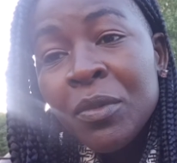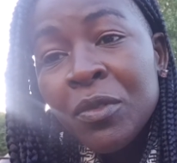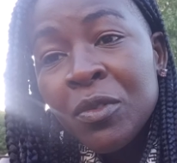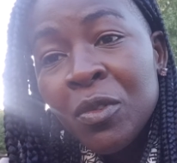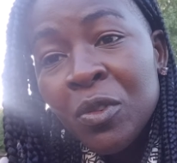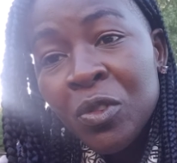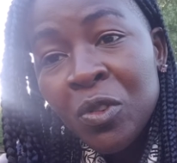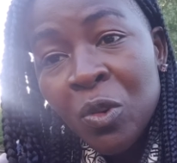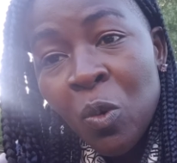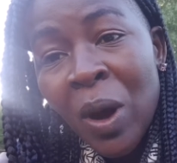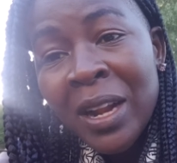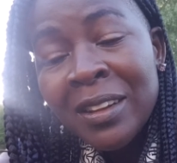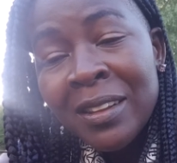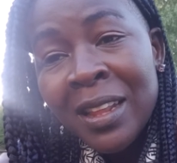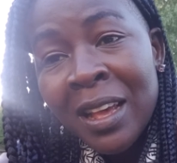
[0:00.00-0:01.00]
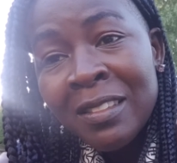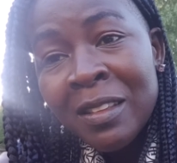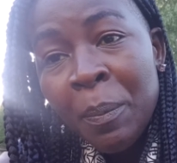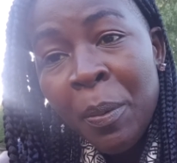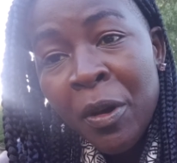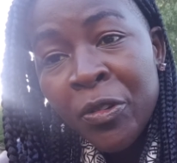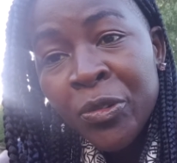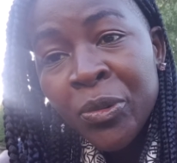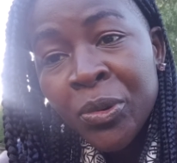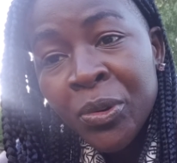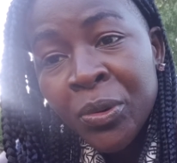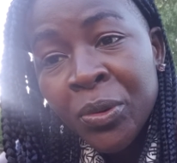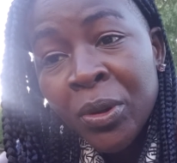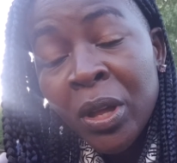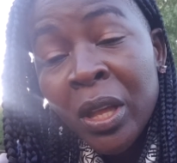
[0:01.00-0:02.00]
to do what they're supposed to
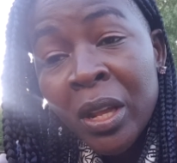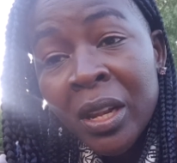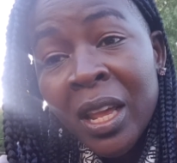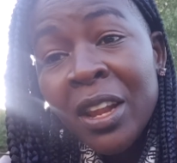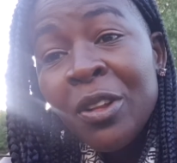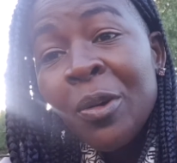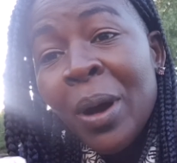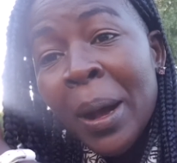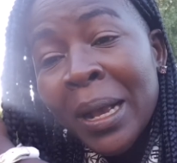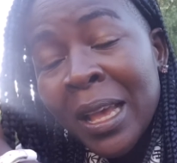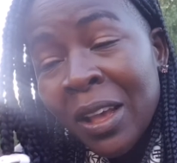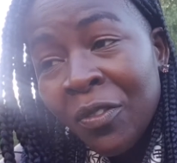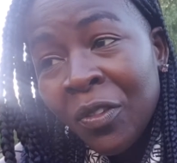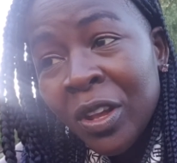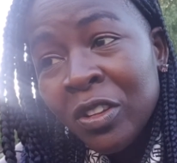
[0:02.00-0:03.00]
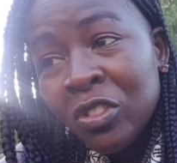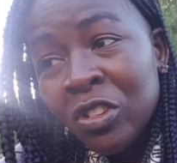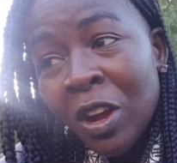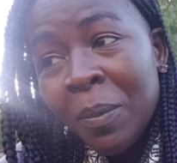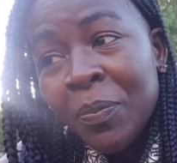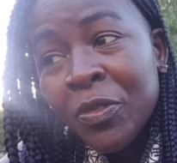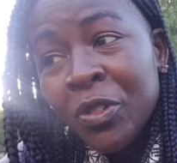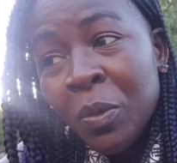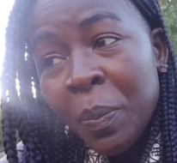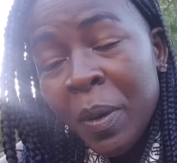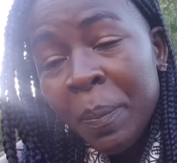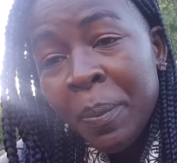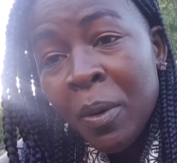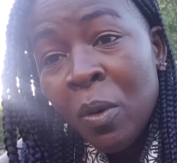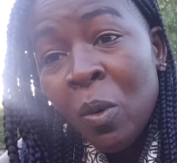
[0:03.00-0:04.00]
do, then you are giving jobs to
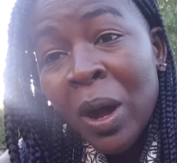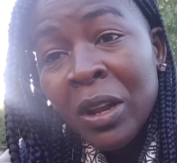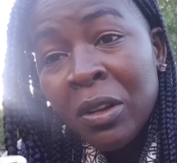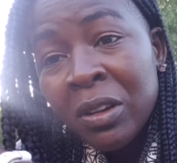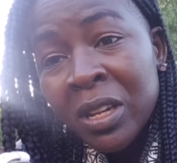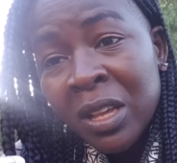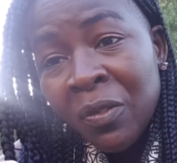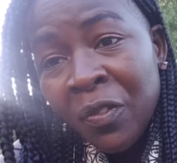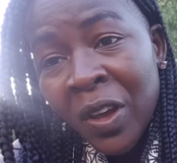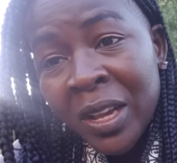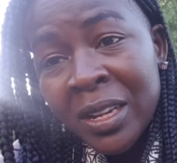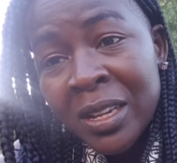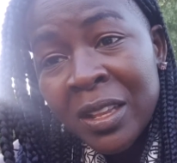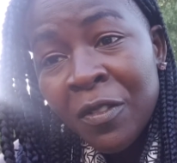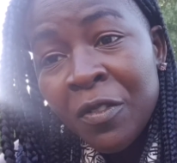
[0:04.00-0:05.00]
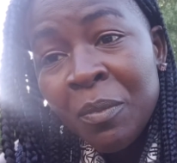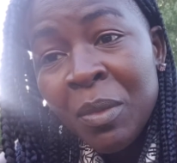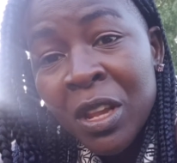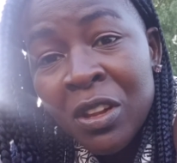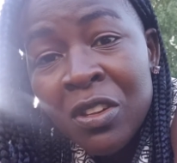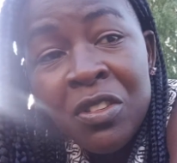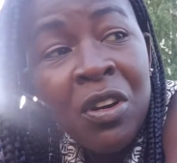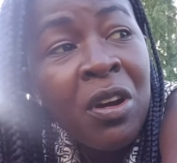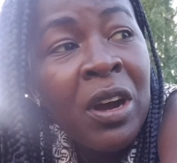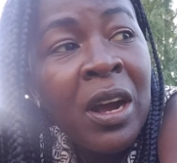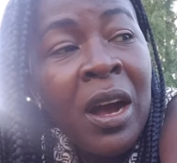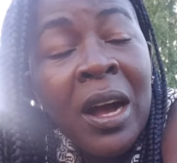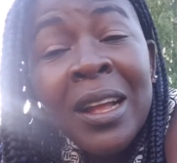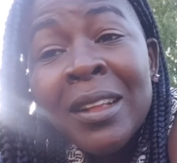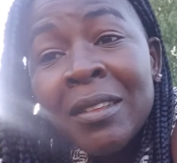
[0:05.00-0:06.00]
people who are not effective,
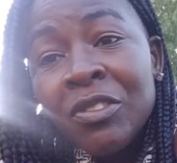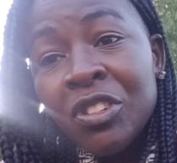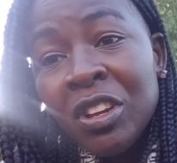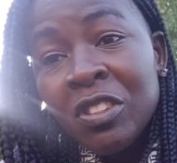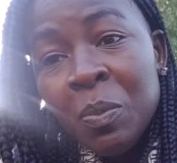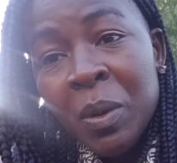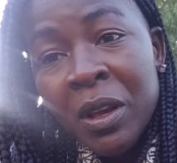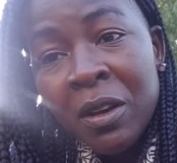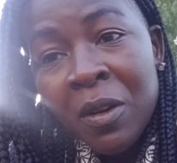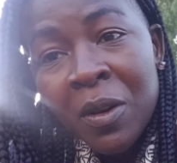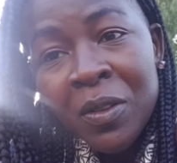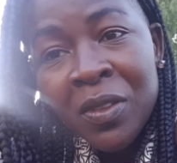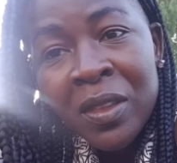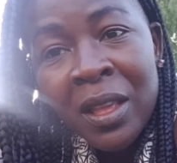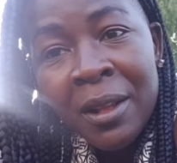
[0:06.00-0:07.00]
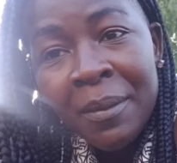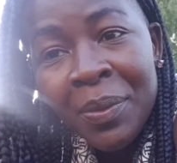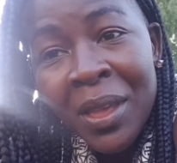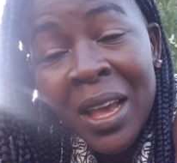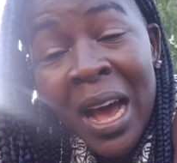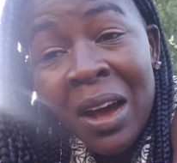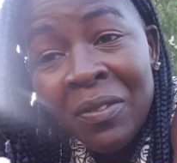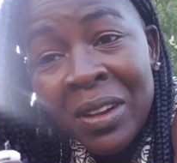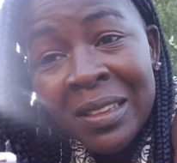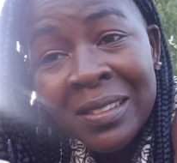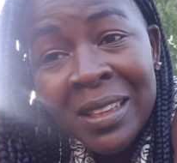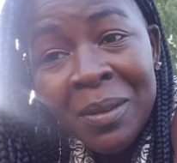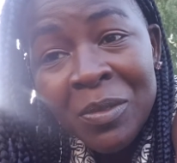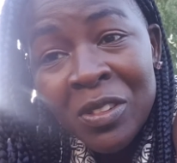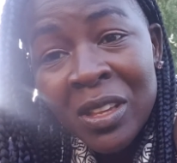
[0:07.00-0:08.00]
mediocre, just because they have the
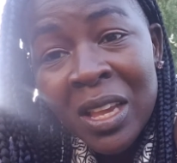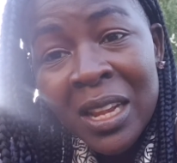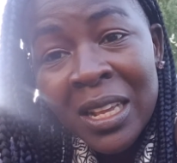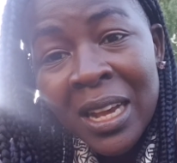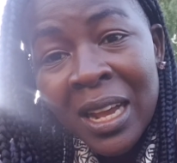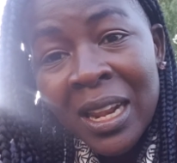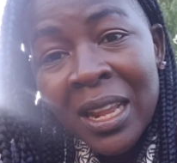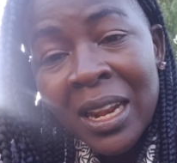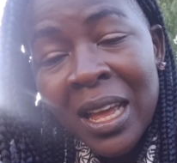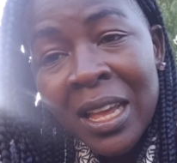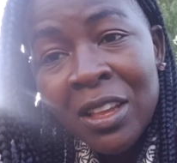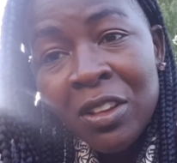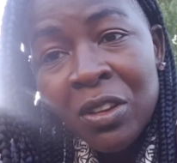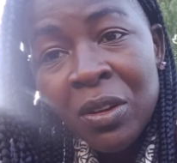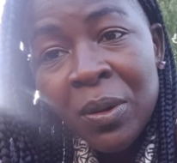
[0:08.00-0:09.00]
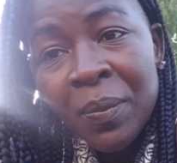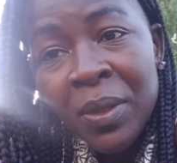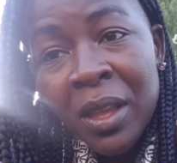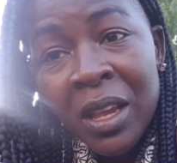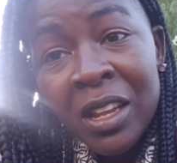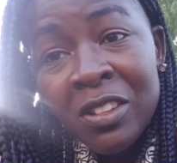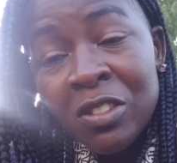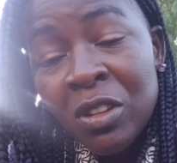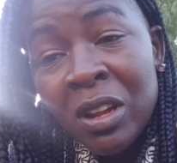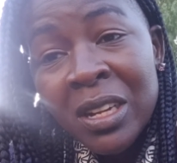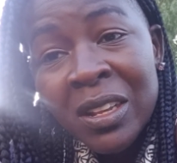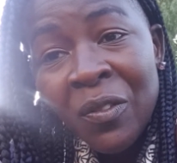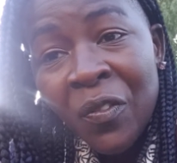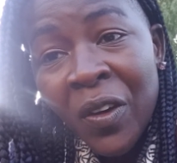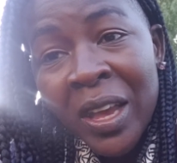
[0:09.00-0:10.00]
same skin color like you. It's
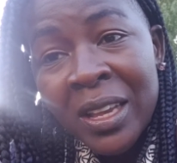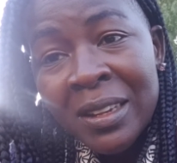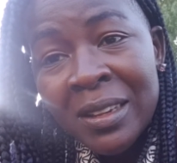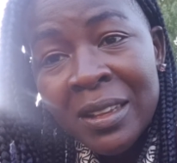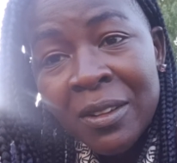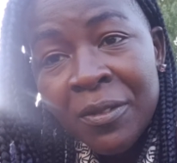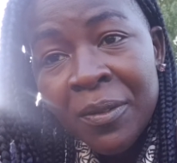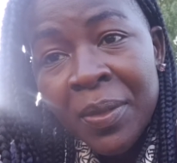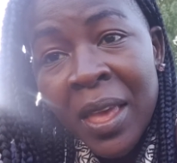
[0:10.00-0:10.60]
not effective.